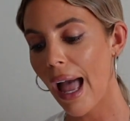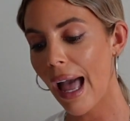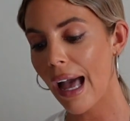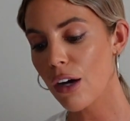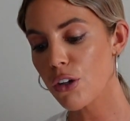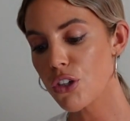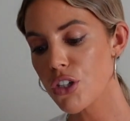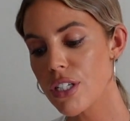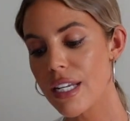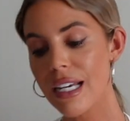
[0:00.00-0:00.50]

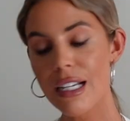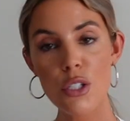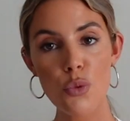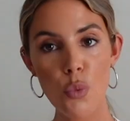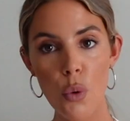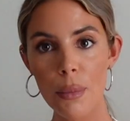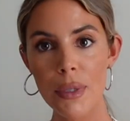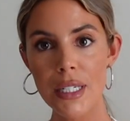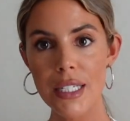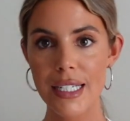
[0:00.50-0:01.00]
how to text
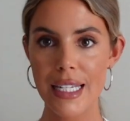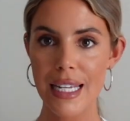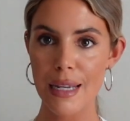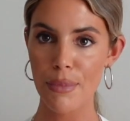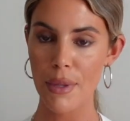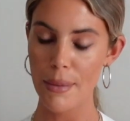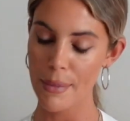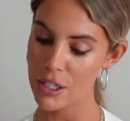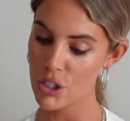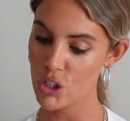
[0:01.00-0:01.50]
women to
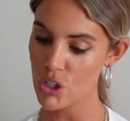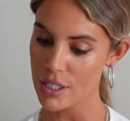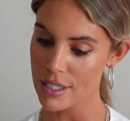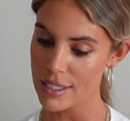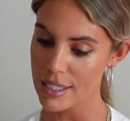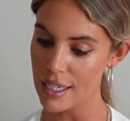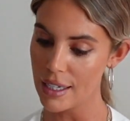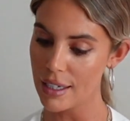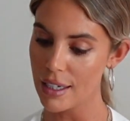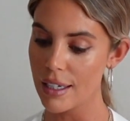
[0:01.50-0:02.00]
keep them
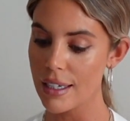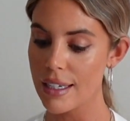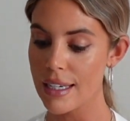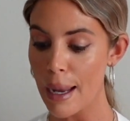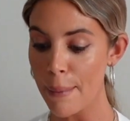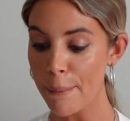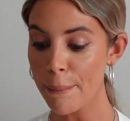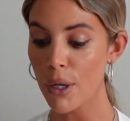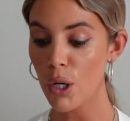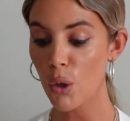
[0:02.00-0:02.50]
interested.
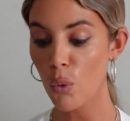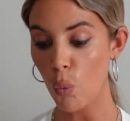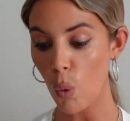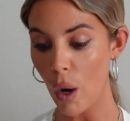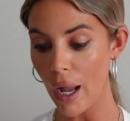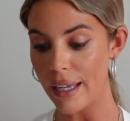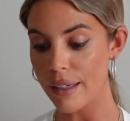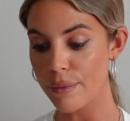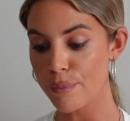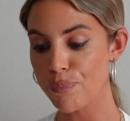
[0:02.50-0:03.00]
Number
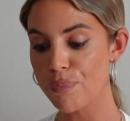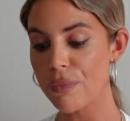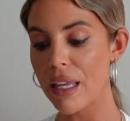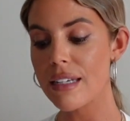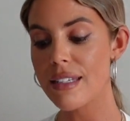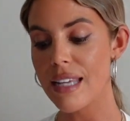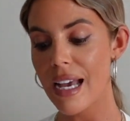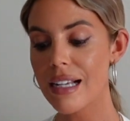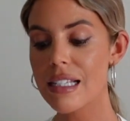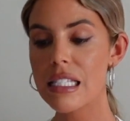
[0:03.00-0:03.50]
one,
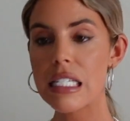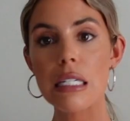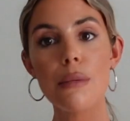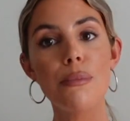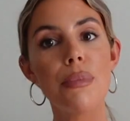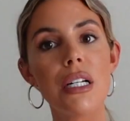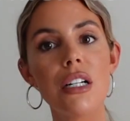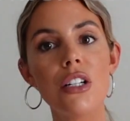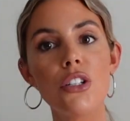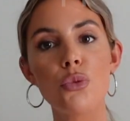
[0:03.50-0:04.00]
text to
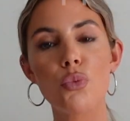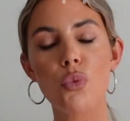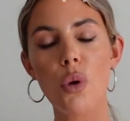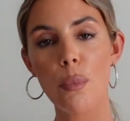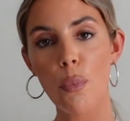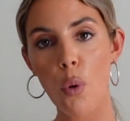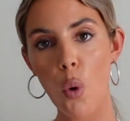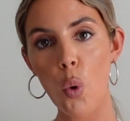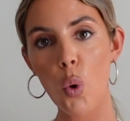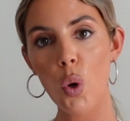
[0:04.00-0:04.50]
build
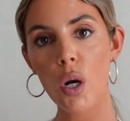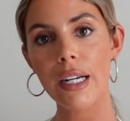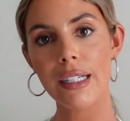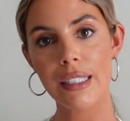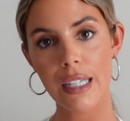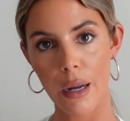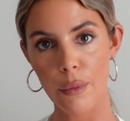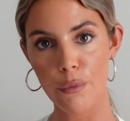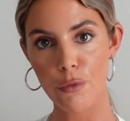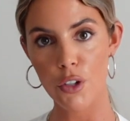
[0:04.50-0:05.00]
rapport
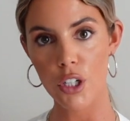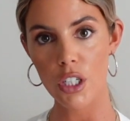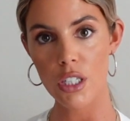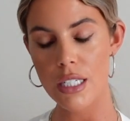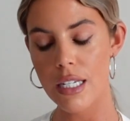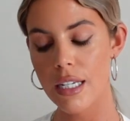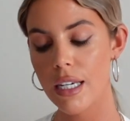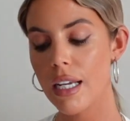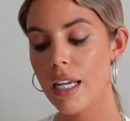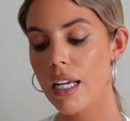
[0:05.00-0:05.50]
and comfort.